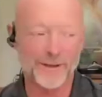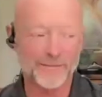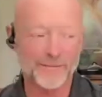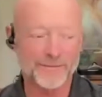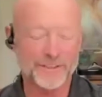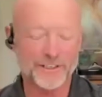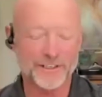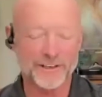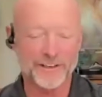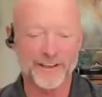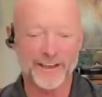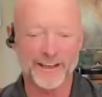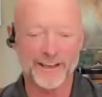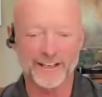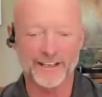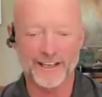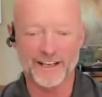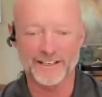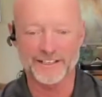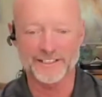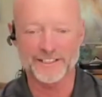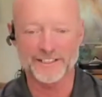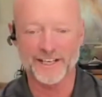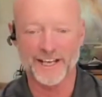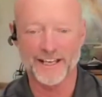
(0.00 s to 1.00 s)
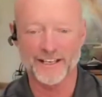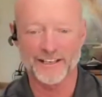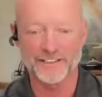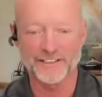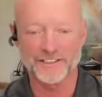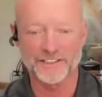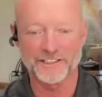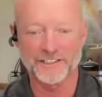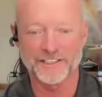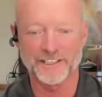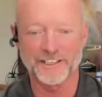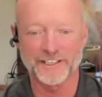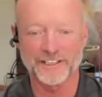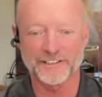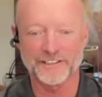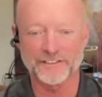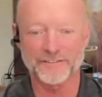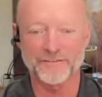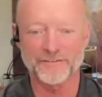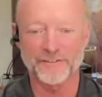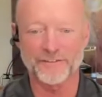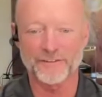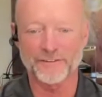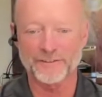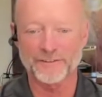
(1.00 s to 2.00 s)
Well, I'm sure you had a lot of challenges to get
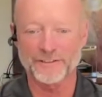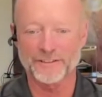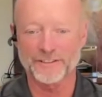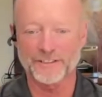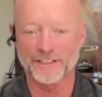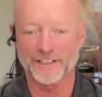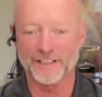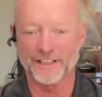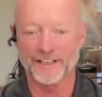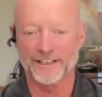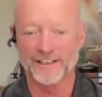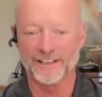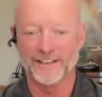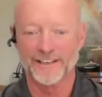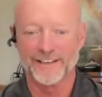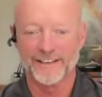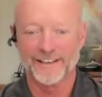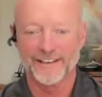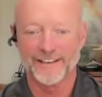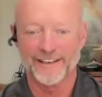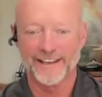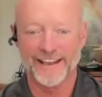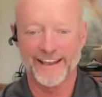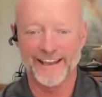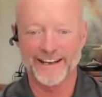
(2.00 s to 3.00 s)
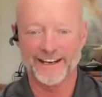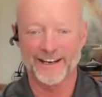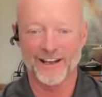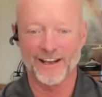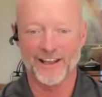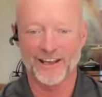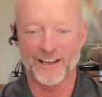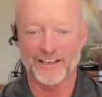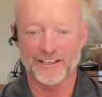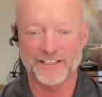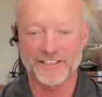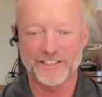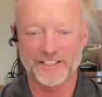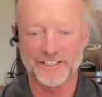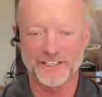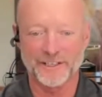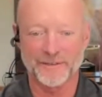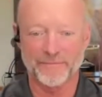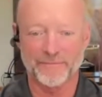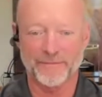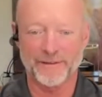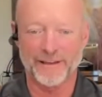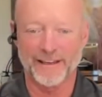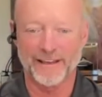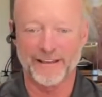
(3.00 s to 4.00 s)
your first uh, analog
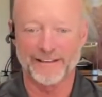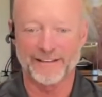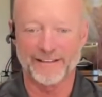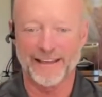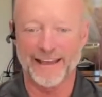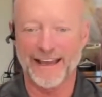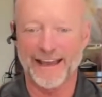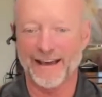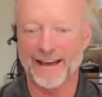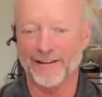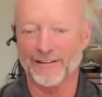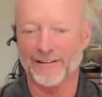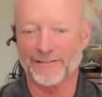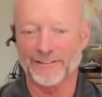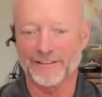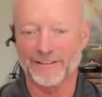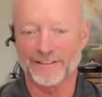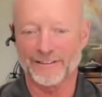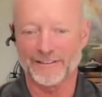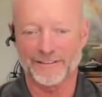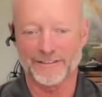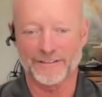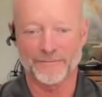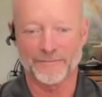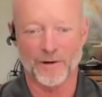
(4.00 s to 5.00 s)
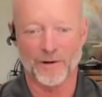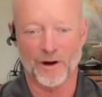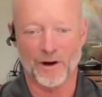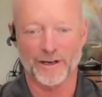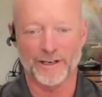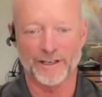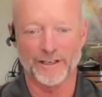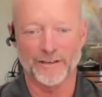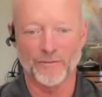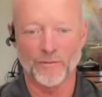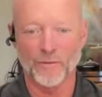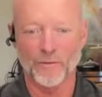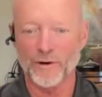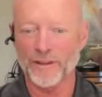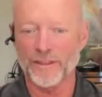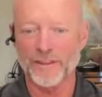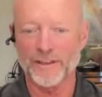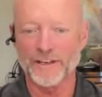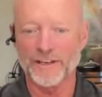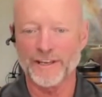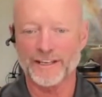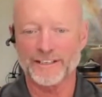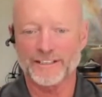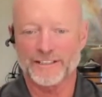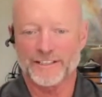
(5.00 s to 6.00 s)
chip out to market. What are
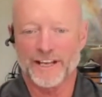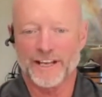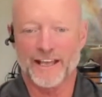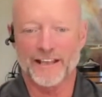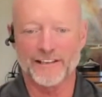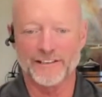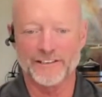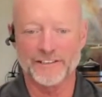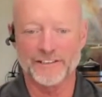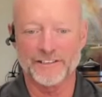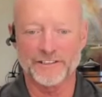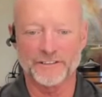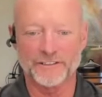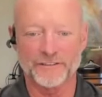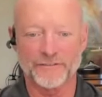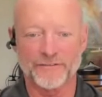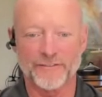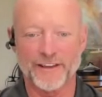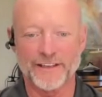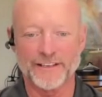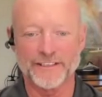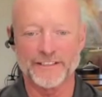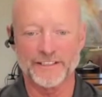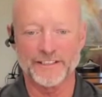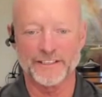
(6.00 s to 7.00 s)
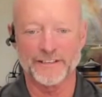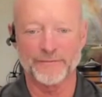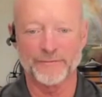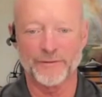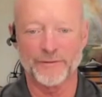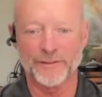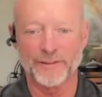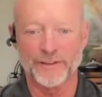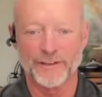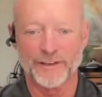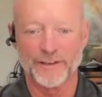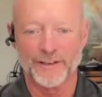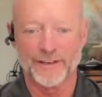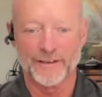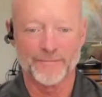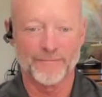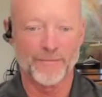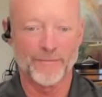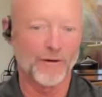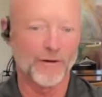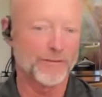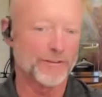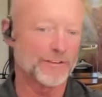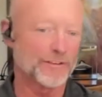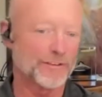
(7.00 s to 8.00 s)
the next challenges you're facing, with,
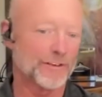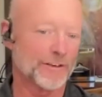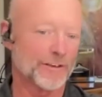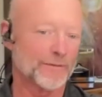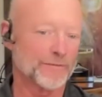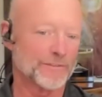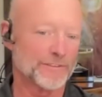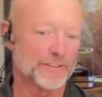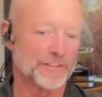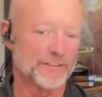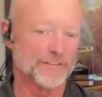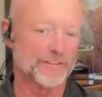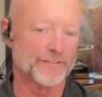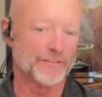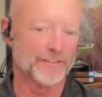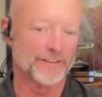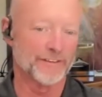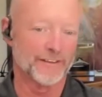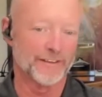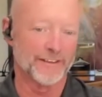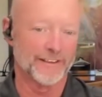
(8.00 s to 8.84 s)
both in terms of